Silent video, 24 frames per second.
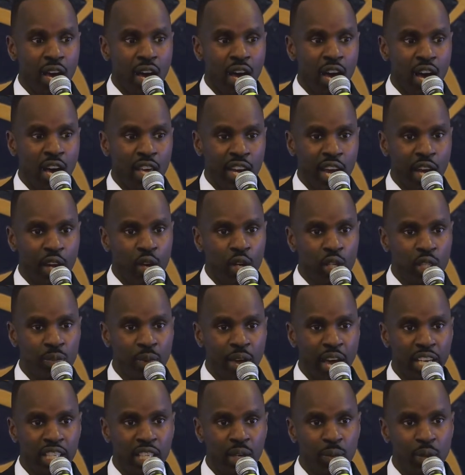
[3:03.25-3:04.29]
And that goes
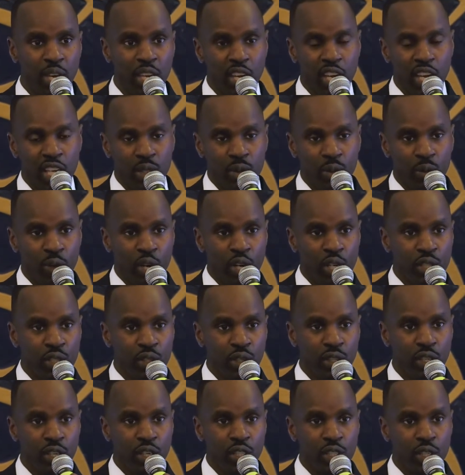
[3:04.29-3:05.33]
back to being an
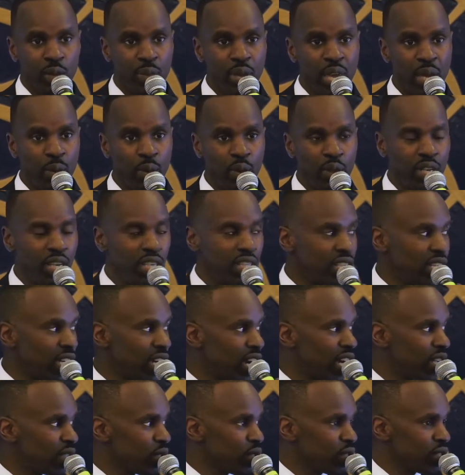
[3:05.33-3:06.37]
inspirational leader. So people need
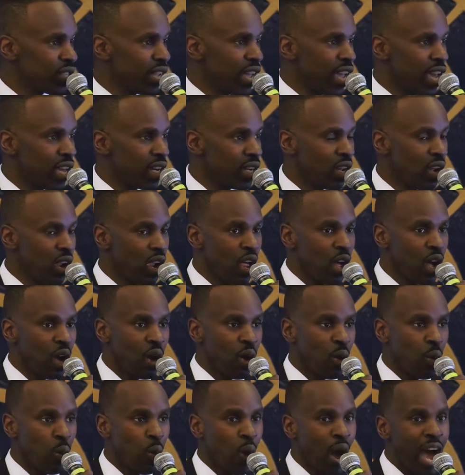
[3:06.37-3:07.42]
to understand
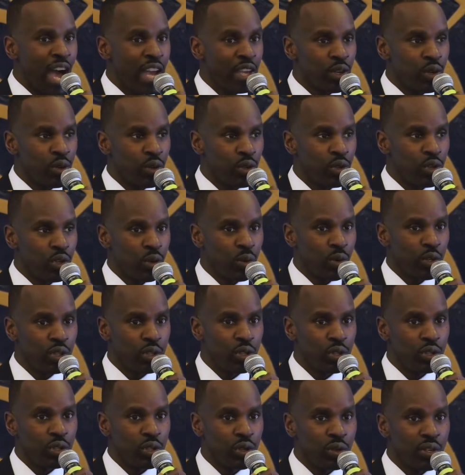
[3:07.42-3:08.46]
why you do what
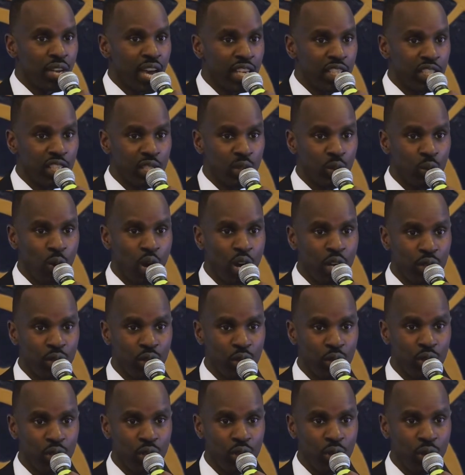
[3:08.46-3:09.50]
you do, not just what
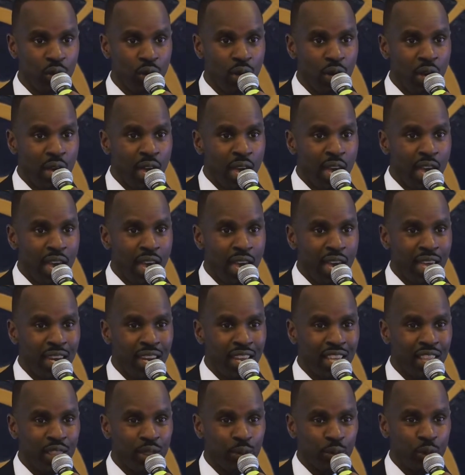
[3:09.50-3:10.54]
you do.
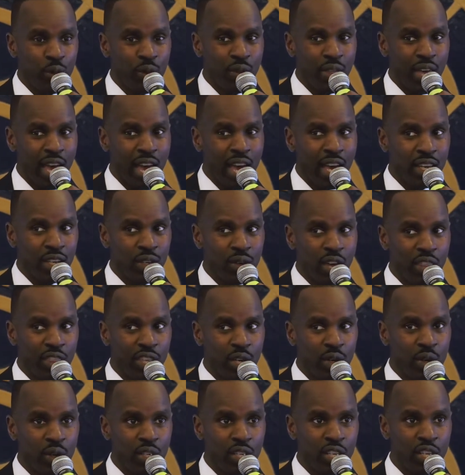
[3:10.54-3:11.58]
And through that, I
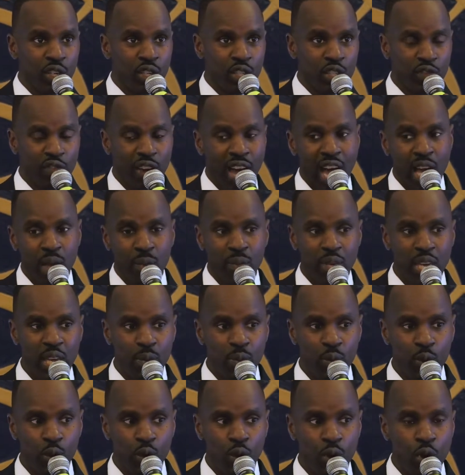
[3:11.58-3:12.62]
think good leaders find
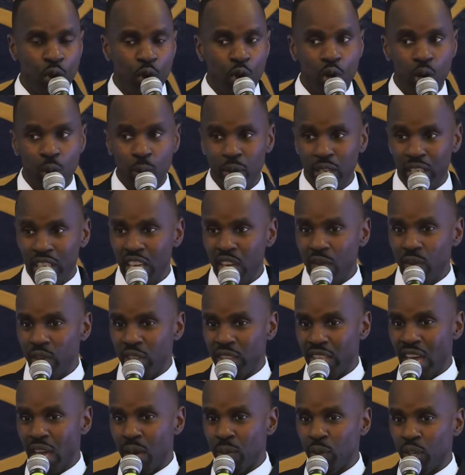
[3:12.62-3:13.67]
people who believe
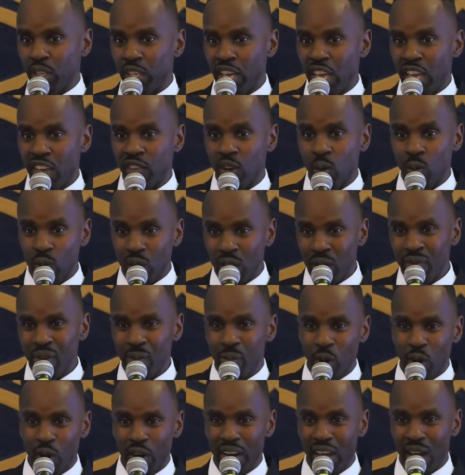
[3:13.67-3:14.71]
what they believe and want to
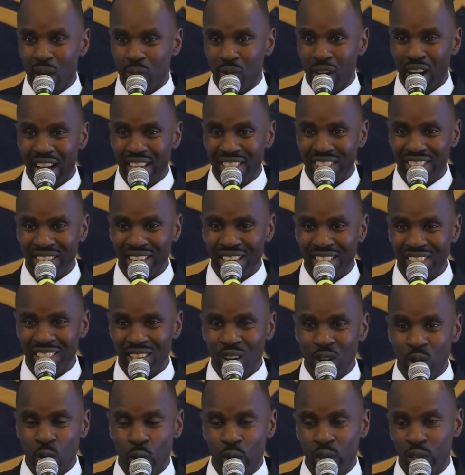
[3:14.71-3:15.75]
be part of that
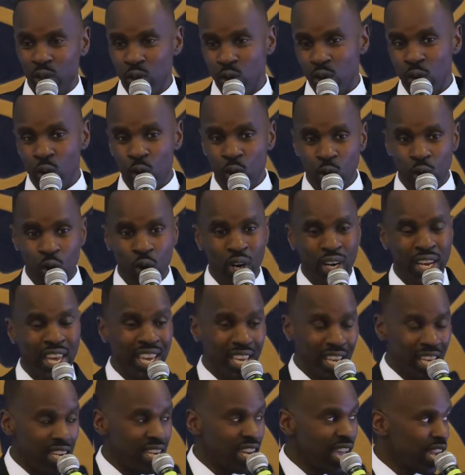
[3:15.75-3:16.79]
process, or
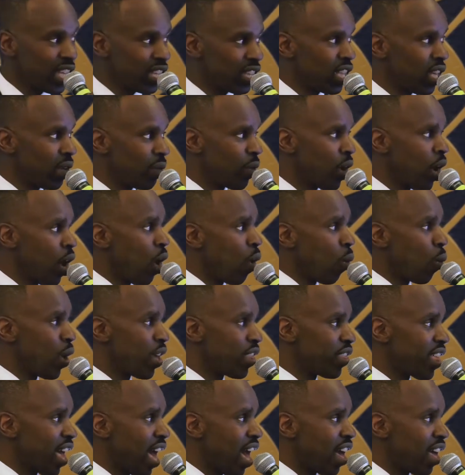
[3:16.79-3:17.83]
can connect them
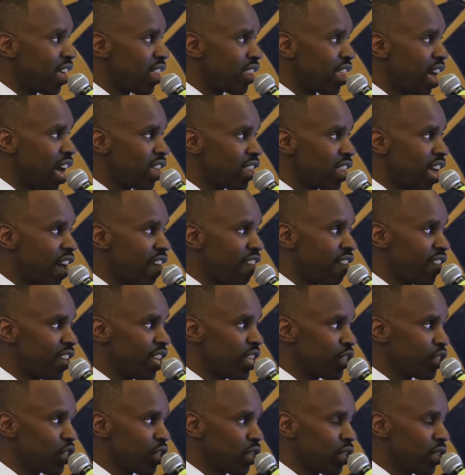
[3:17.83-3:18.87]
with that
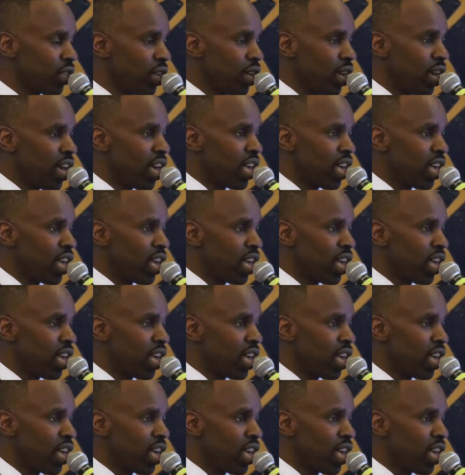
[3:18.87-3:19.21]
vision.